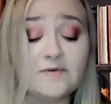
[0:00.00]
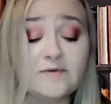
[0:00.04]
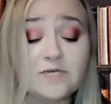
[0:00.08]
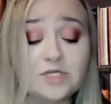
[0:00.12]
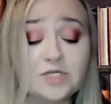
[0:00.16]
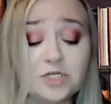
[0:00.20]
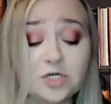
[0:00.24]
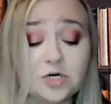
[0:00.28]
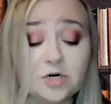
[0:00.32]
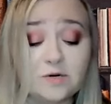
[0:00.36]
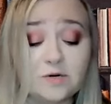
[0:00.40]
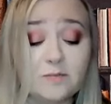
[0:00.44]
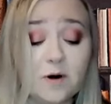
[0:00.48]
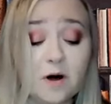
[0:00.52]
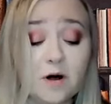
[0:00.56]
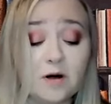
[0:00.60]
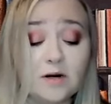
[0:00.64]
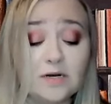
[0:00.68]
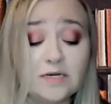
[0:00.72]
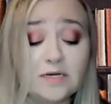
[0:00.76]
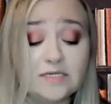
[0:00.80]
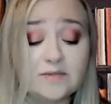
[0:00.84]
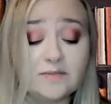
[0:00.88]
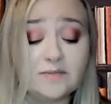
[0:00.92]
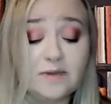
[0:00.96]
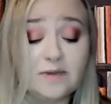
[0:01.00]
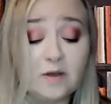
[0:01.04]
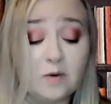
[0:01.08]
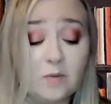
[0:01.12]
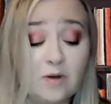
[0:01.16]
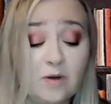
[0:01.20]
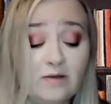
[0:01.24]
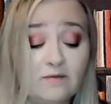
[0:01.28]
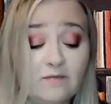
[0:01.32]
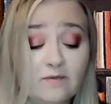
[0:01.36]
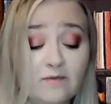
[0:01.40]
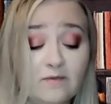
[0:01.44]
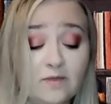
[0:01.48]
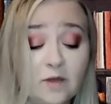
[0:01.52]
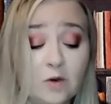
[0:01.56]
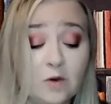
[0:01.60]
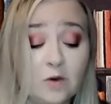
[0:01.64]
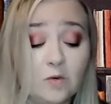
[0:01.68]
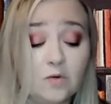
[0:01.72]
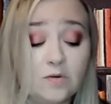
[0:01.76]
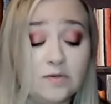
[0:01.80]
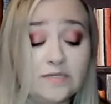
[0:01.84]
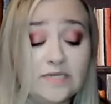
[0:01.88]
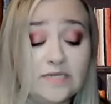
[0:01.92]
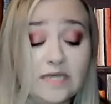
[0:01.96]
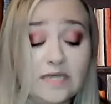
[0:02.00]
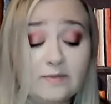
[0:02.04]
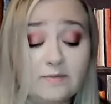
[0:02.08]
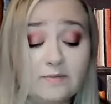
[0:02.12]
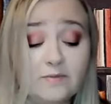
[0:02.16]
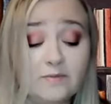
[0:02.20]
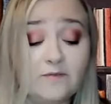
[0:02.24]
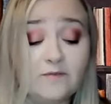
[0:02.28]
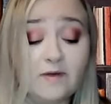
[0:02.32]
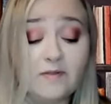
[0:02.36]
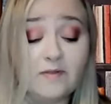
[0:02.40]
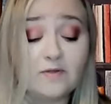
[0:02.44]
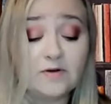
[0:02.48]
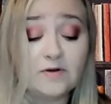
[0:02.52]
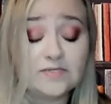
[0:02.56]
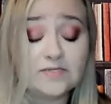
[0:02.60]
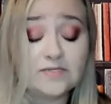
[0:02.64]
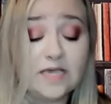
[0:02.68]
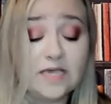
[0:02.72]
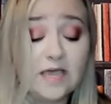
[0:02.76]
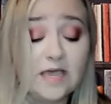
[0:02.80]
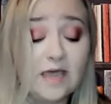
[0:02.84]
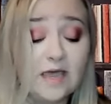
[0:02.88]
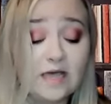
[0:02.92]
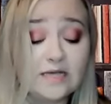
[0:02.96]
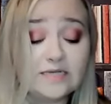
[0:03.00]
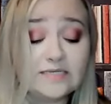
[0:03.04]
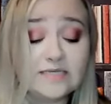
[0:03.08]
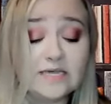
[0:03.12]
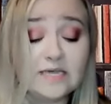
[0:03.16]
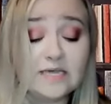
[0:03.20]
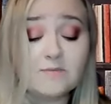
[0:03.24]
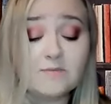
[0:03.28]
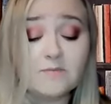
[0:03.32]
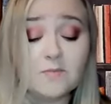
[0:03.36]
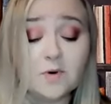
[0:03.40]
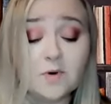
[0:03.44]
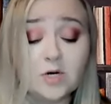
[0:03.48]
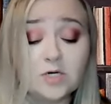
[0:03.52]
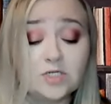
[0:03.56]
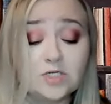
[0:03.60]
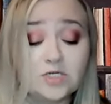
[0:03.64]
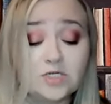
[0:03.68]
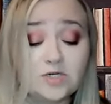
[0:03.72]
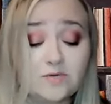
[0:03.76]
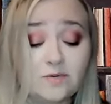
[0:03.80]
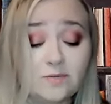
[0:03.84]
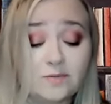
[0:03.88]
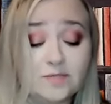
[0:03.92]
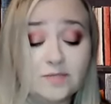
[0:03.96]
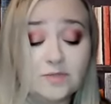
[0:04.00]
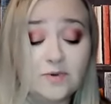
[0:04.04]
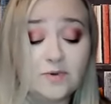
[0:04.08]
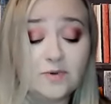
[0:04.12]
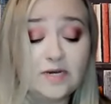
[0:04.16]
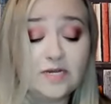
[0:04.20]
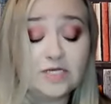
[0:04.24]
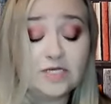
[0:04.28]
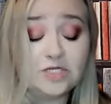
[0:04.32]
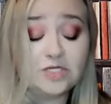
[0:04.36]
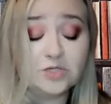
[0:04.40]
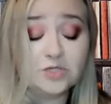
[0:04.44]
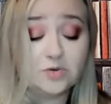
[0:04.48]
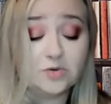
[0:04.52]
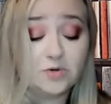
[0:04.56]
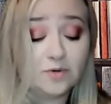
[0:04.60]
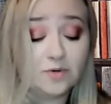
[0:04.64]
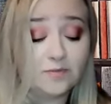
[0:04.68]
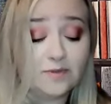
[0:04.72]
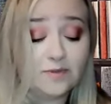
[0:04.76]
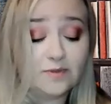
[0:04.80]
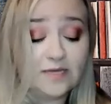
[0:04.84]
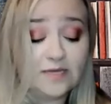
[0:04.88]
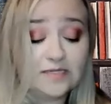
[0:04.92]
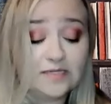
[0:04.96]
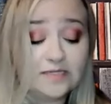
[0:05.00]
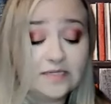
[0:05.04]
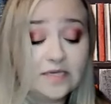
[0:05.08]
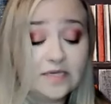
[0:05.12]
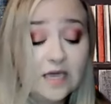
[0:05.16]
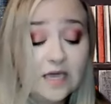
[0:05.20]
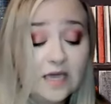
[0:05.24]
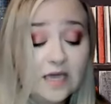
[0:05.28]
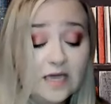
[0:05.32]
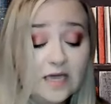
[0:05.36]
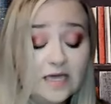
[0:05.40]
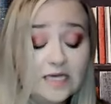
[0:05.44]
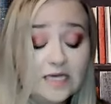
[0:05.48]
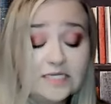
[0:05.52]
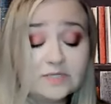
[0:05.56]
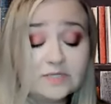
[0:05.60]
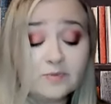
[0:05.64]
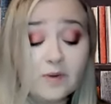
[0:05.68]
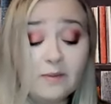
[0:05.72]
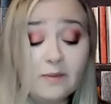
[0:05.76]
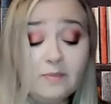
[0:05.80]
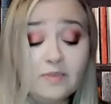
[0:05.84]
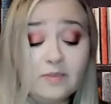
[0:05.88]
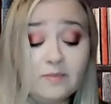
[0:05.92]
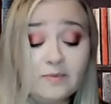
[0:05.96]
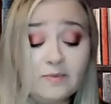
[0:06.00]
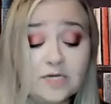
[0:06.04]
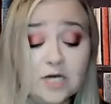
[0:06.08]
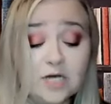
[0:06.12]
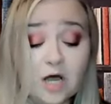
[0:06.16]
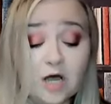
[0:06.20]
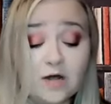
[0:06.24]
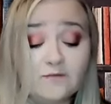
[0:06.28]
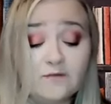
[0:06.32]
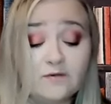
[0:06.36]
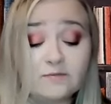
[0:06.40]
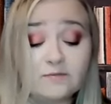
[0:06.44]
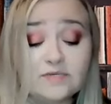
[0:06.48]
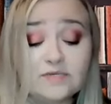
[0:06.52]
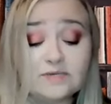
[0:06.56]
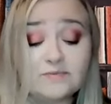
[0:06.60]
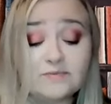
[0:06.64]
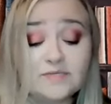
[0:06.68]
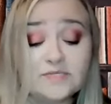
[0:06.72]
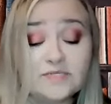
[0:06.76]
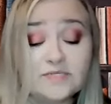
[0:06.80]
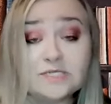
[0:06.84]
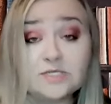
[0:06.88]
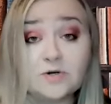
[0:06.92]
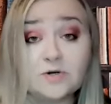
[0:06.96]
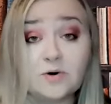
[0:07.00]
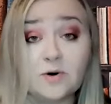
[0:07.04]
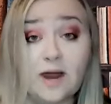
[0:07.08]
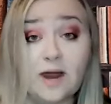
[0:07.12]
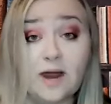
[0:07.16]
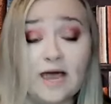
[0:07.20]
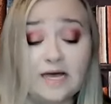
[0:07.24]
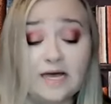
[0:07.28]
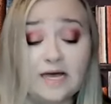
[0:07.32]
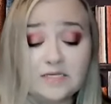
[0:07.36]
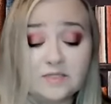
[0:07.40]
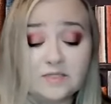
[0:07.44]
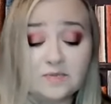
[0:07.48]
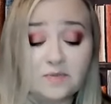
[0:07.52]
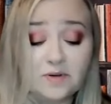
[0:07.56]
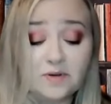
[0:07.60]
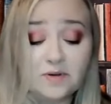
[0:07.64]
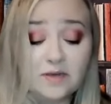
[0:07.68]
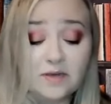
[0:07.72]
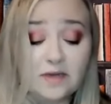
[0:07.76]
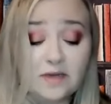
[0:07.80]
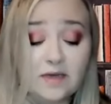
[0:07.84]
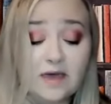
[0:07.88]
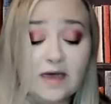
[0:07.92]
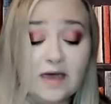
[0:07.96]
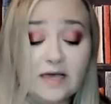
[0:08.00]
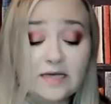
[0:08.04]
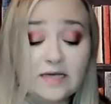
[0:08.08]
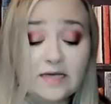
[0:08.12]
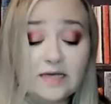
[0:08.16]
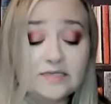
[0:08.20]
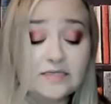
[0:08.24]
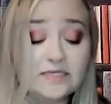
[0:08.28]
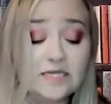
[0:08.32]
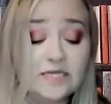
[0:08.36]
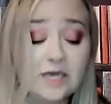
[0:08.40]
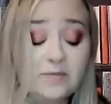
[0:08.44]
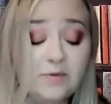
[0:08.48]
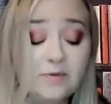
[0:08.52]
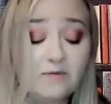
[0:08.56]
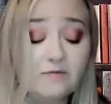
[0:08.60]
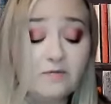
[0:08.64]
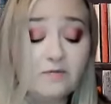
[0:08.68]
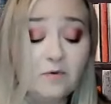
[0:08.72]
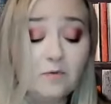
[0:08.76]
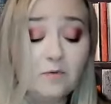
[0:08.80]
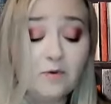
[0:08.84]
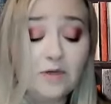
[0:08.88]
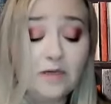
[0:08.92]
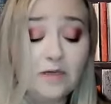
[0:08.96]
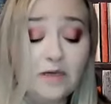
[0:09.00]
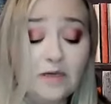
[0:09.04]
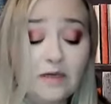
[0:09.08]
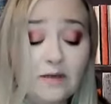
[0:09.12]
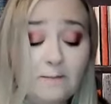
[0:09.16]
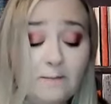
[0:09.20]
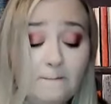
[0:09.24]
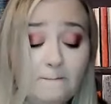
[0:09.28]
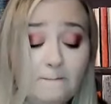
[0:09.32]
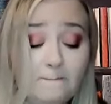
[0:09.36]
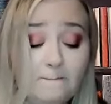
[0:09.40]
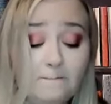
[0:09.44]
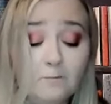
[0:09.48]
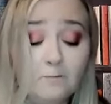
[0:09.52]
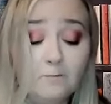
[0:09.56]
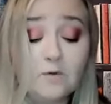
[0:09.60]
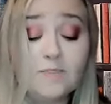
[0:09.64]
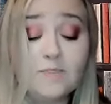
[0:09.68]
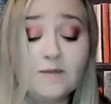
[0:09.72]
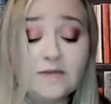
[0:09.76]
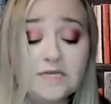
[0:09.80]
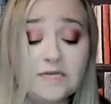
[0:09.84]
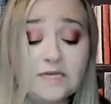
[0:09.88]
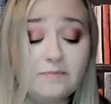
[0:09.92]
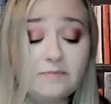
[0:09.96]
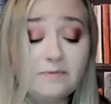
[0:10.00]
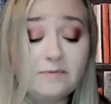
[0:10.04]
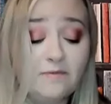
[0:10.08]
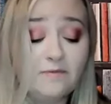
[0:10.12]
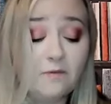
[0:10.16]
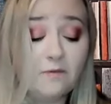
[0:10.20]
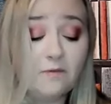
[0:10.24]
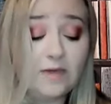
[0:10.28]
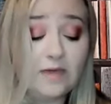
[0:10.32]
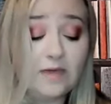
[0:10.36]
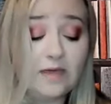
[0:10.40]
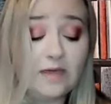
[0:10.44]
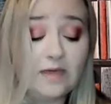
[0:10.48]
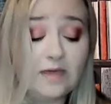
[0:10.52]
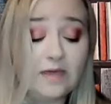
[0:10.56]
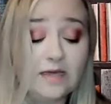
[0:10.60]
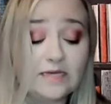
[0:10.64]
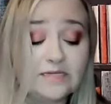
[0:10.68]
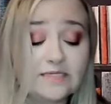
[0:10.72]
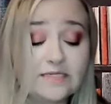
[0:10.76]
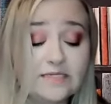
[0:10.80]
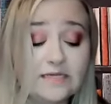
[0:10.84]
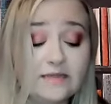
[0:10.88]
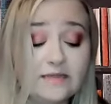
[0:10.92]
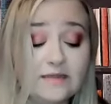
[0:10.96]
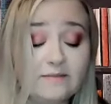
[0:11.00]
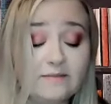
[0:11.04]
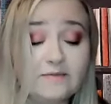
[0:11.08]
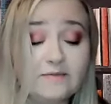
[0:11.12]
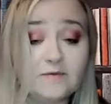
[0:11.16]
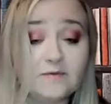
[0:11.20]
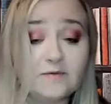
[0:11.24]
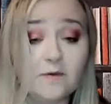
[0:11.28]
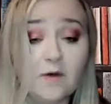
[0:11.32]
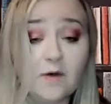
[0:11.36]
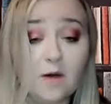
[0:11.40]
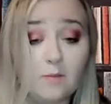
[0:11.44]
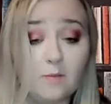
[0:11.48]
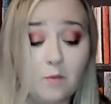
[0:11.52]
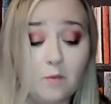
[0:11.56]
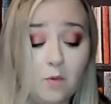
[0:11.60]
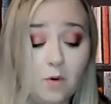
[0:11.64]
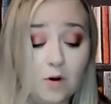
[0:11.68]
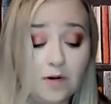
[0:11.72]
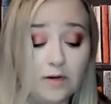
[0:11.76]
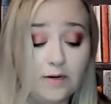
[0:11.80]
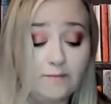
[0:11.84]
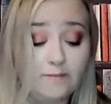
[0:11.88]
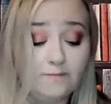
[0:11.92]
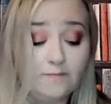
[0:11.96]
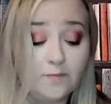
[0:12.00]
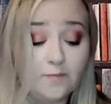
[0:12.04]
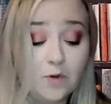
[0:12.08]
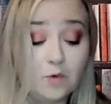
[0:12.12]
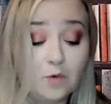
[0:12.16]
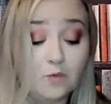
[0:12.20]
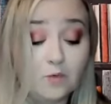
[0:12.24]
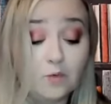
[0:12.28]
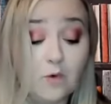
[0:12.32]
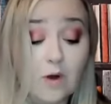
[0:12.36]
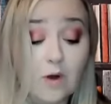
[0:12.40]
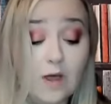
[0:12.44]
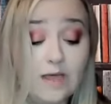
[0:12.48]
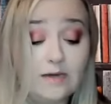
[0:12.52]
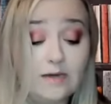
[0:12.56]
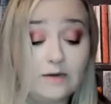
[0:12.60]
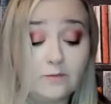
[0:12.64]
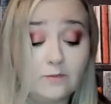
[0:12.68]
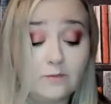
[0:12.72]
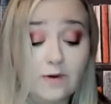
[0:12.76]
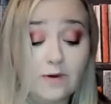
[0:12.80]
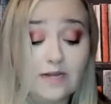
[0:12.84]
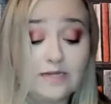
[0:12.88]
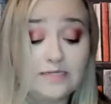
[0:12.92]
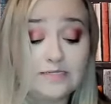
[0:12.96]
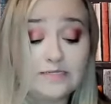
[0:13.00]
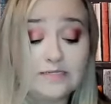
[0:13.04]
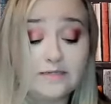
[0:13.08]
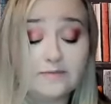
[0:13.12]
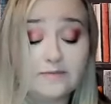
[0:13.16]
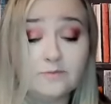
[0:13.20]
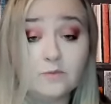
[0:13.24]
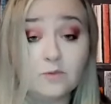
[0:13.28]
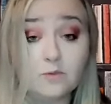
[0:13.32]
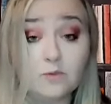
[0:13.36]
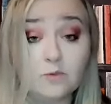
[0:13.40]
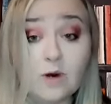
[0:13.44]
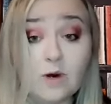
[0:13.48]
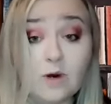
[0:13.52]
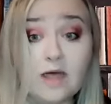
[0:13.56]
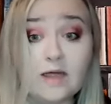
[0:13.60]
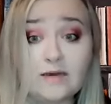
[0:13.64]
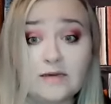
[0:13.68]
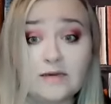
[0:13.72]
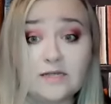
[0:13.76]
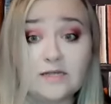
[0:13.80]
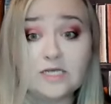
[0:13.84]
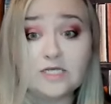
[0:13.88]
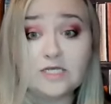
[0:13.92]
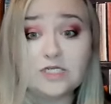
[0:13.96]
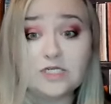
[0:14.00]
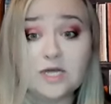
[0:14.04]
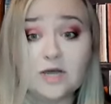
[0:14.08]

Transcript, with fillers: of his shirt parted to make way for the gold tipped feathers as they emerged from between his shoulder blades. He swept the baton from Dimples's grasp as the tip of the wing, with the tip of a wing as he leapt upward. Run, ransom, run, he